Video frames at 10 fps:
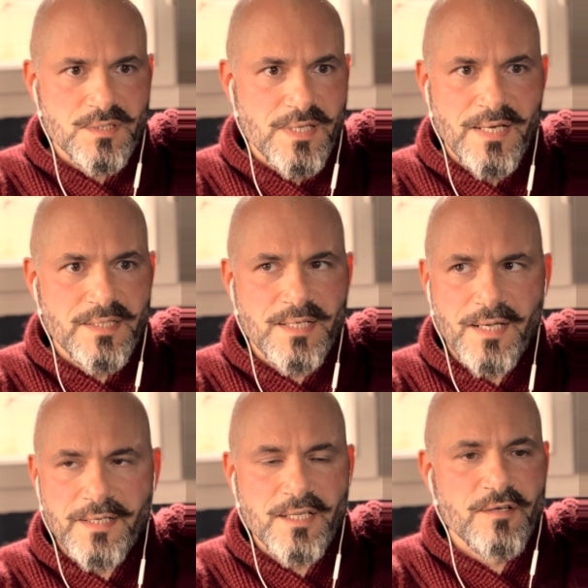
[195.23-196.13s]
any
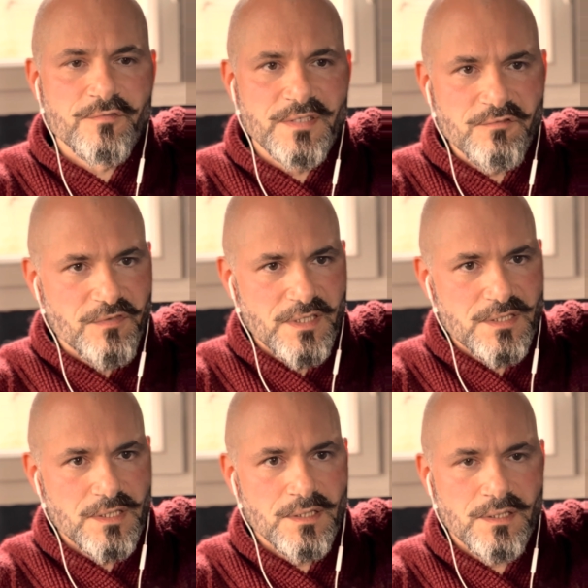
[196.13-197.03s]
kind of
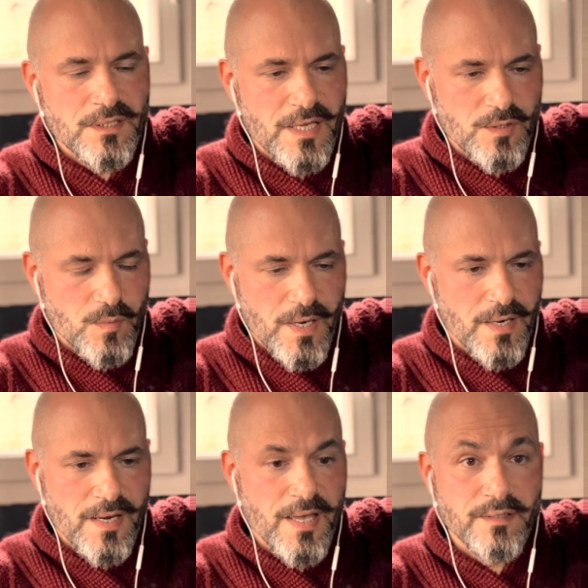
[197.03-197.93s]
infinity
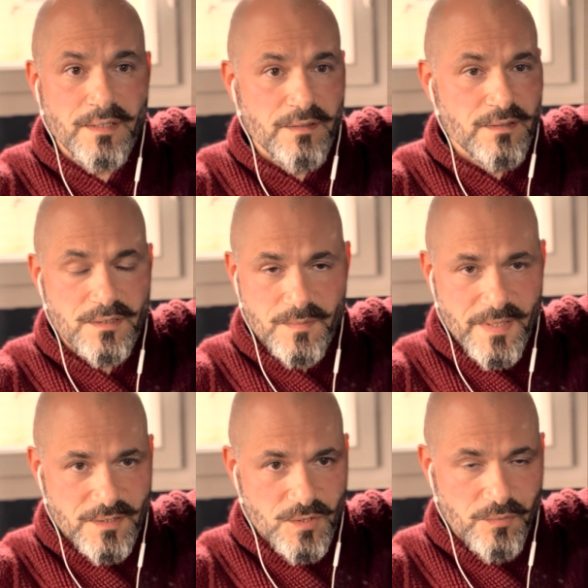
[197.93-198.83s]
anywhere, and atheism
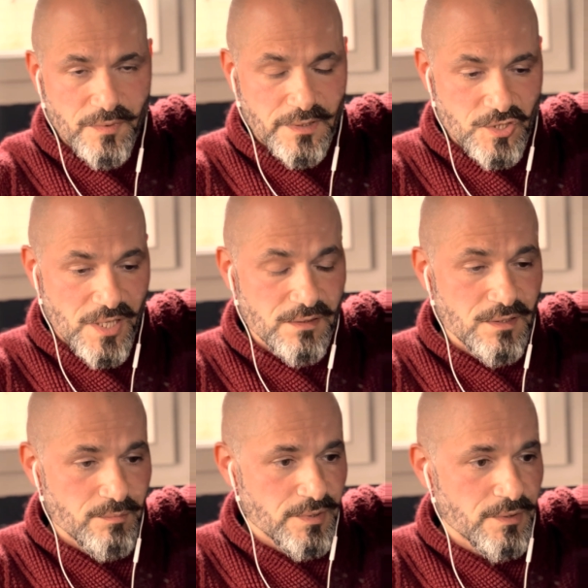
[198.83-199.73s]
has to reject the
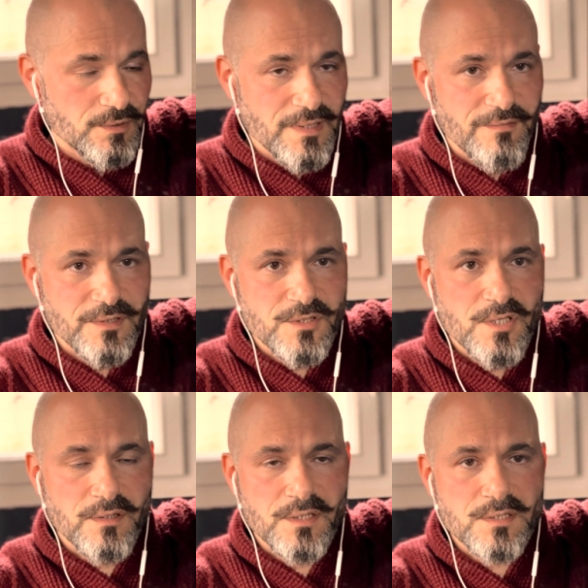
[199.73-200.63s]
empirical evidence
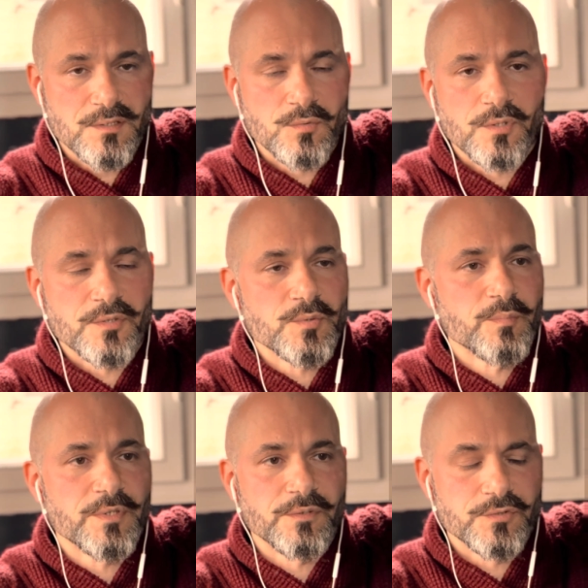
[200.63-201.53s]
on this in order to
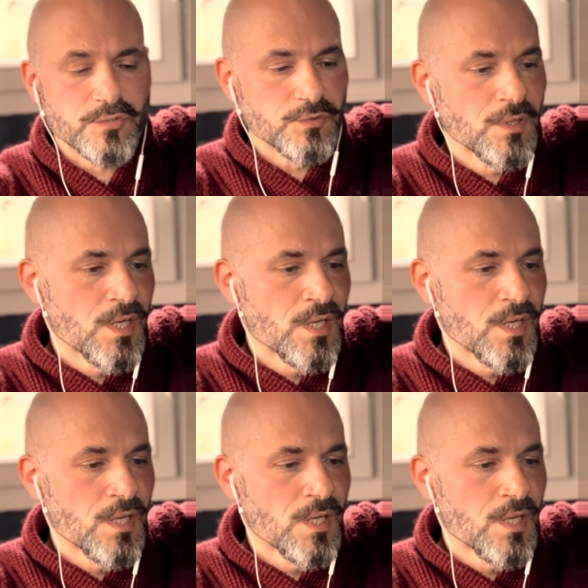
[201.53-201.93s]
appeal to